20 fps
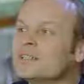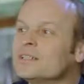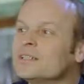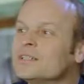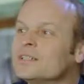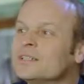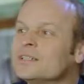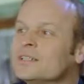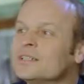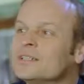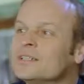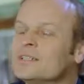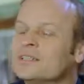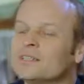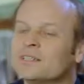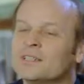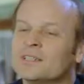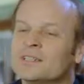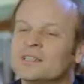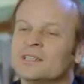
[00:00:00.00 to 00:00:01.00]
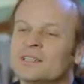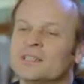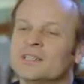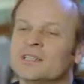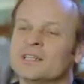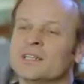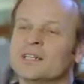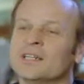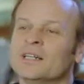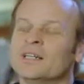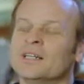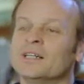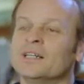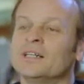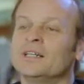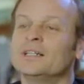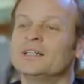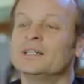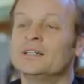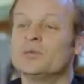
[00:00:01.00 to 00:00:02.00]
just crazy one that?
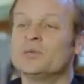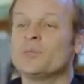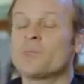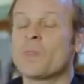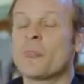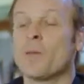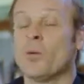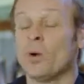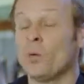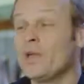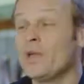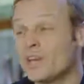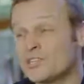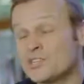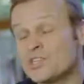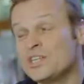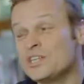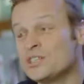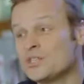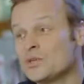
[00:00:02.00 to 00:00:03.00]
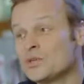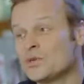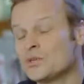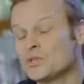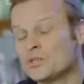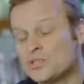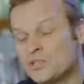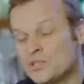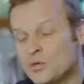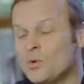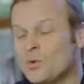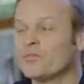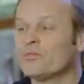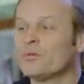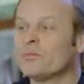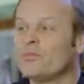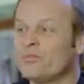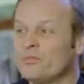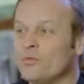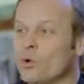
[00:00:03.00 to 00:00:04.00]
well, we actually took two of
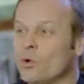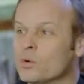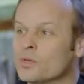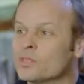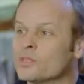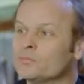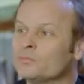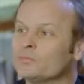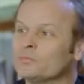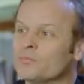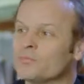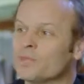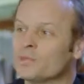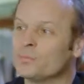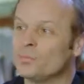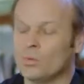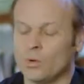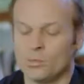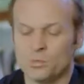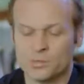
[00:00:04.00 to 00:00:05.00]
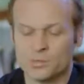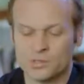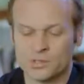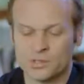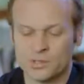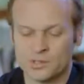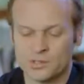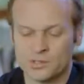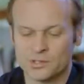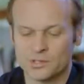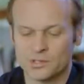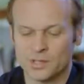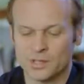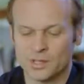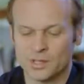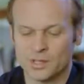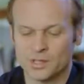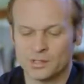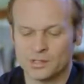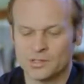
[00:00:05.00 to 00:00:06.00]
them forward, and one was this
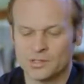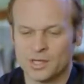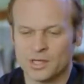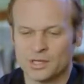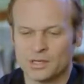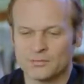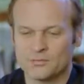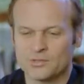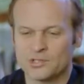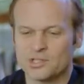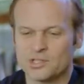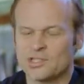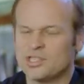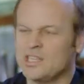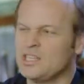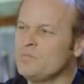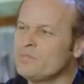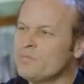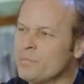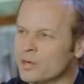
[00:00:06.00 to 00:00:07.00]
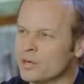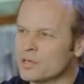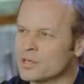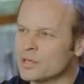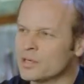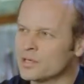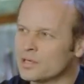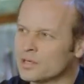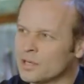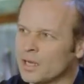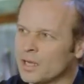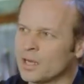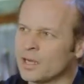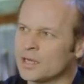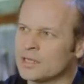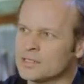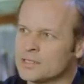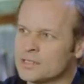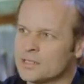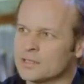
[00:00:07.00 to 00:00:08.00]
uh, this kind of steampunk
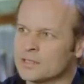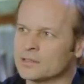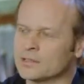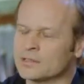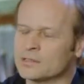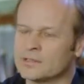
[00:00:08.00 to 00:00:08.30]
idea